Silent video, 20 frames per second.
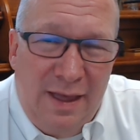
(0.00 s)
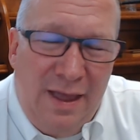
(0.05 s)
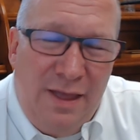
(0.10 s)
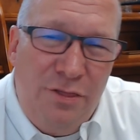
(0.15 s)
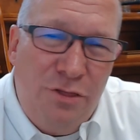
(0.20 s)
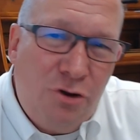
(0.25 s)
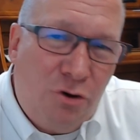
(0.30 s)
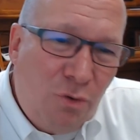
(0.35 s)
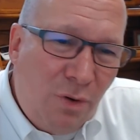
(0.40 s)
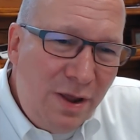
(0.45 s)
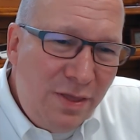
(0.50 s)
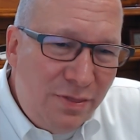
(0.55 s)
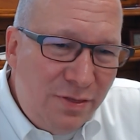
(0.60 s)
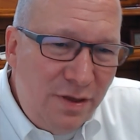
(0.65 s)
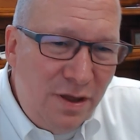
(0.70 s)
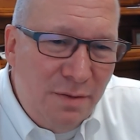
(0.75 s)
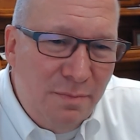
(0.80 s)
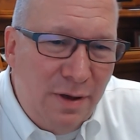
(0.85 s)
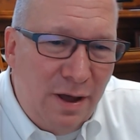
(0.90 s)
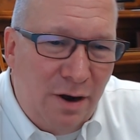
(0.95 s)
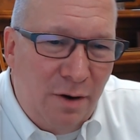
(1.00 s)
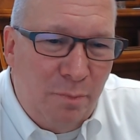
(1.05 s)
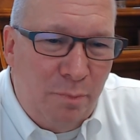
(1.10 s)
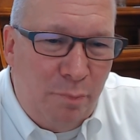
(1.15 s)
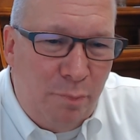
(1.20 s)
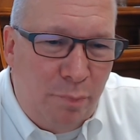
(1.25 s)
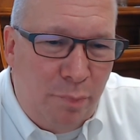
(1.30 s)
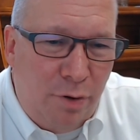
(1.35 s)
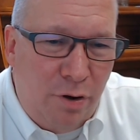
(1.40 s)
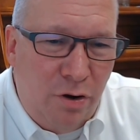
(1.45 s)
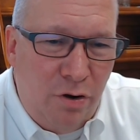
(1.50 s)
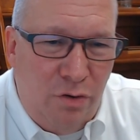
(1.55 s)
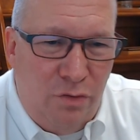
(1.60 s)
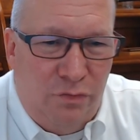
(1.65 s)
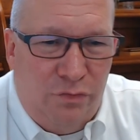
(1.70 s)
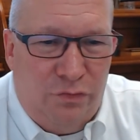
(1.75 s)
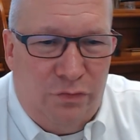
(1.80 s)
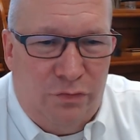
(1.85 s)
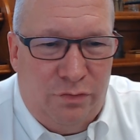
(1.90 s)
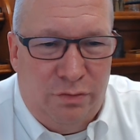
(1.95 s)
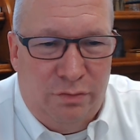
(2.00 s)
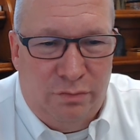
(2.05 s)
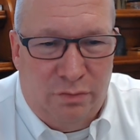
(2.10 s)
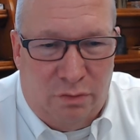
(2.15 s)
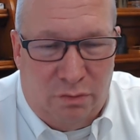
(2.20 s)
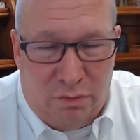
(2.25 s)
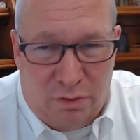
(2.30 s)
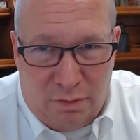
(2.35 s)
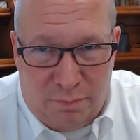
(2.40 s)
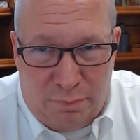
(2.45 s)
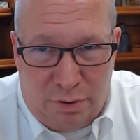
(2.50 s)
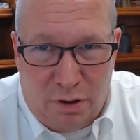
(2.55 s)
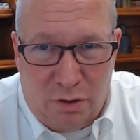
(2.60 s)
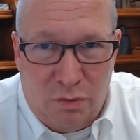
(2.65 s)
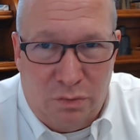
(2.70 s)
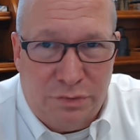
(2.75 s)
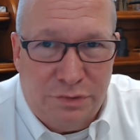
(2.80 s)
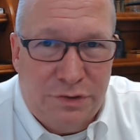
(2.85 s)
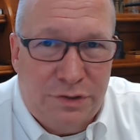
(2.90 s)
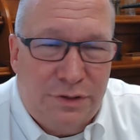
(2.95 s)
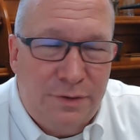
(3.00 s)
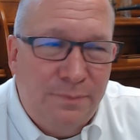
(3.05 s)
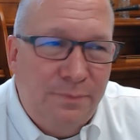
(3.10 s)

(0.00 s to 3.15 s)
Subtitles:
The great thing about a POST, or a POLST,